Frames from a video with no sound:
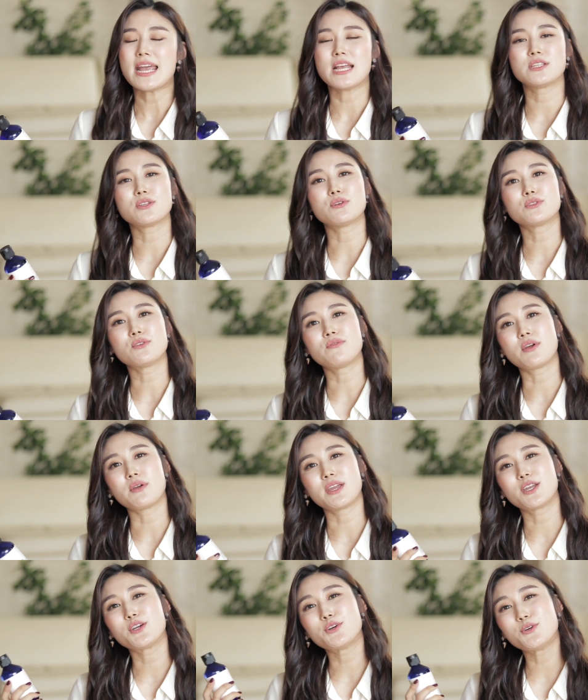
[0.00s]
It's also
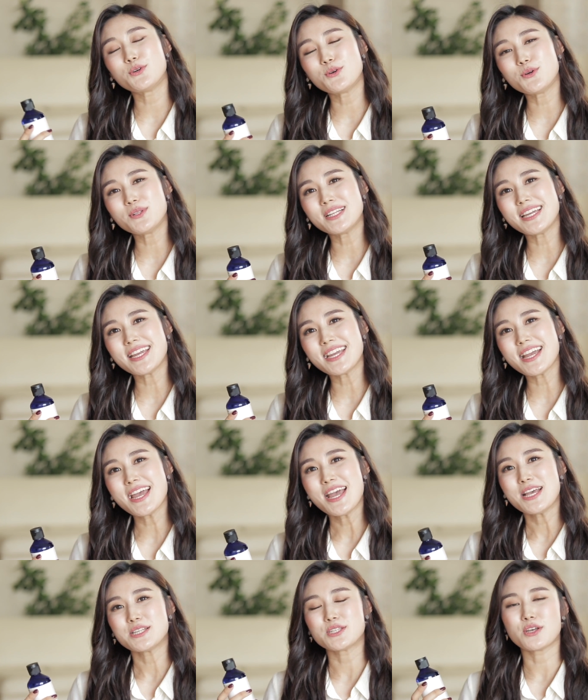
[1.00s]
very cooling,
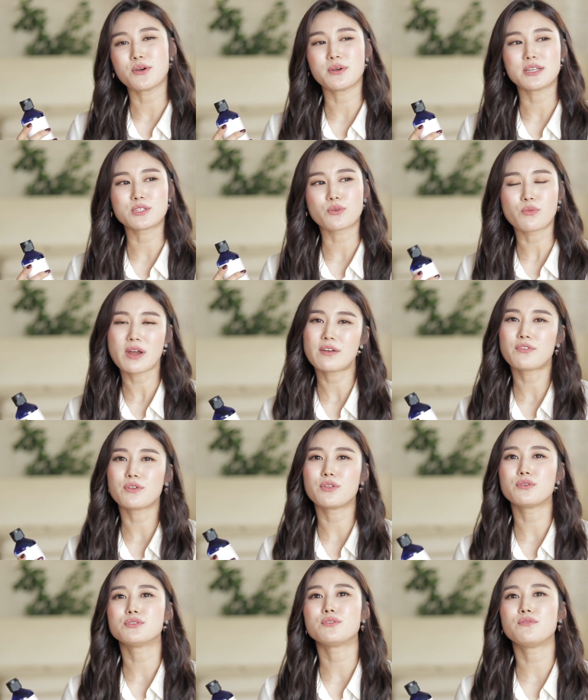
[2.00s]
so it's great for
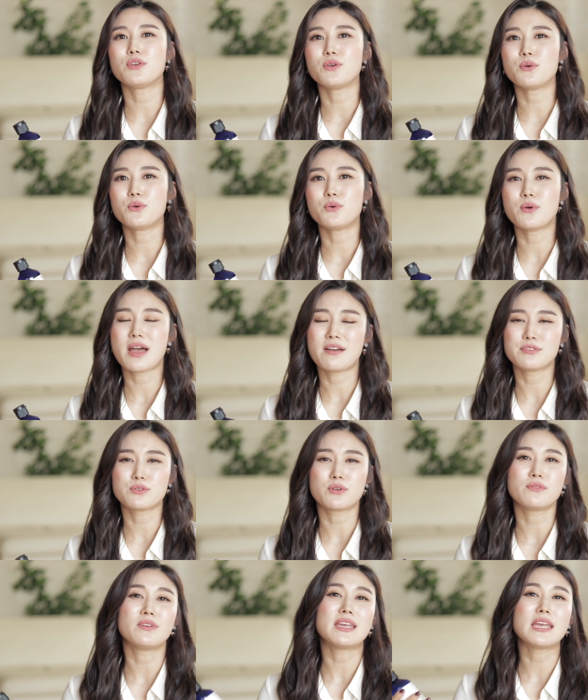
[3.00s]
those of you who have
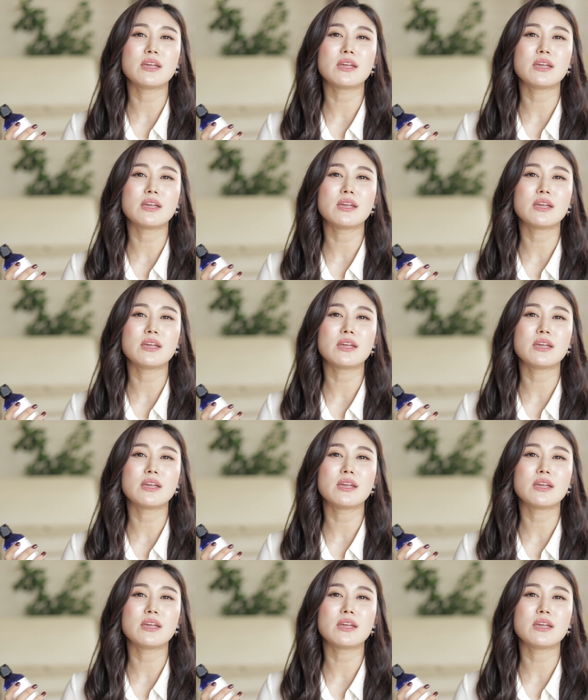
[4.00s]
sort of